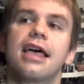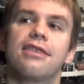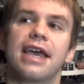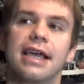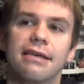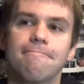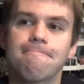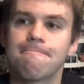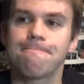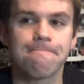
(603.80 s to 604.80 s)

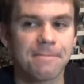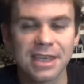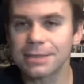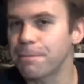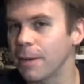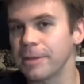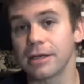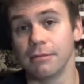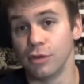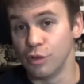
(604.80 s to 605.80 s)
This puppy
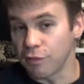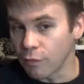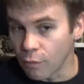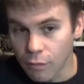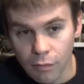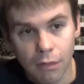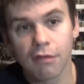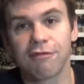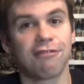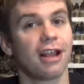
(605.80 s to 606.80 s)
can move,
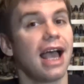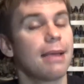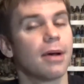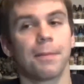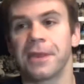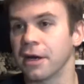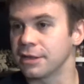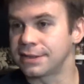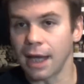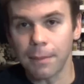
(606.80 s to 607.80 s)
fly them up there,
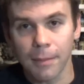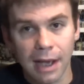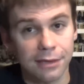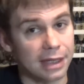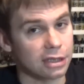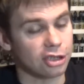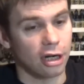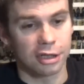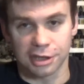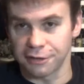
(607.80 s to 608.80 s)
dump them out, and they can
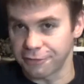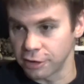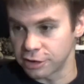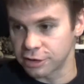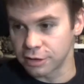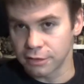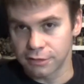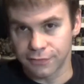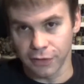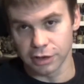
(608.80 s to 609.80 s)
charge in the first
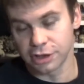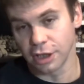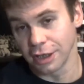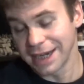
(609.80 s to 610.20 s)
first turn.